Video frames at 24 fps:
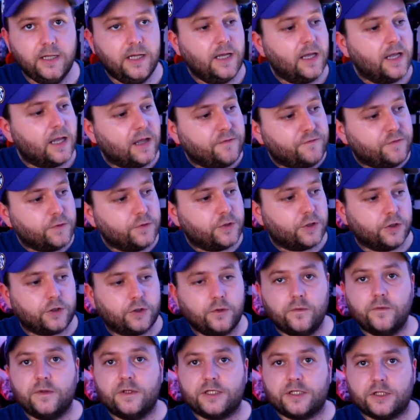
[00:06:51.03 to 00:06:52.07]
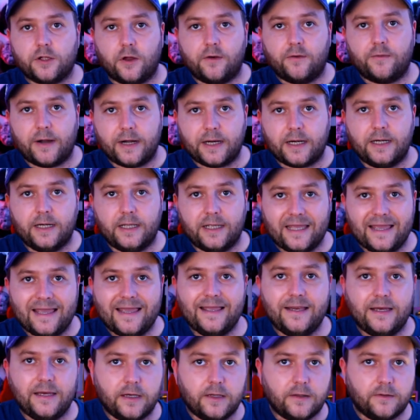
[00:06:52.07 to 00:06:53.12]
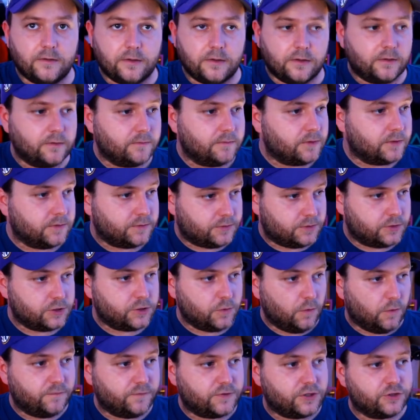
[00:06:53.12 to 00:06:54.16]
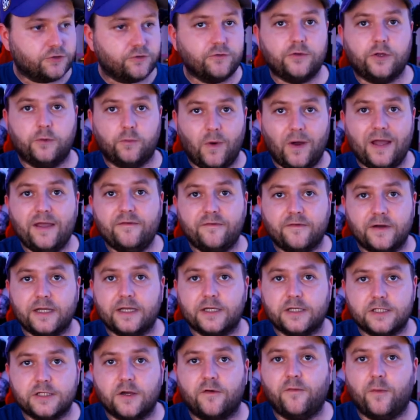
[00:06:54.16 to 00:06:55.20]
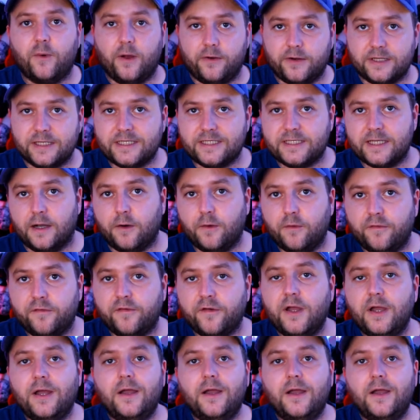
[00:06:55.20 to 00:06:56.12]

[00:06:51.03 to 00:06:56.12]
If you could do this directly in the sort of the Wavelink software itself,